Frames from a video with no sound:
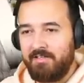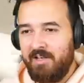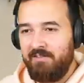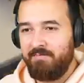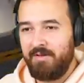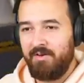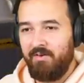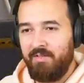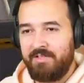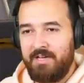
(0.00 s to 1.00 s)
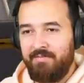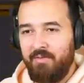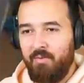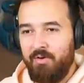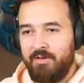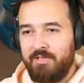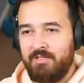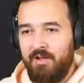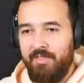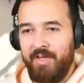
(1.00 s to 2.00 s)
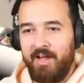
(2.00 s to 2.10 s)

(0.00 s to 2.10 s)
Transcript: the stuff, but all the stuff on the wall is not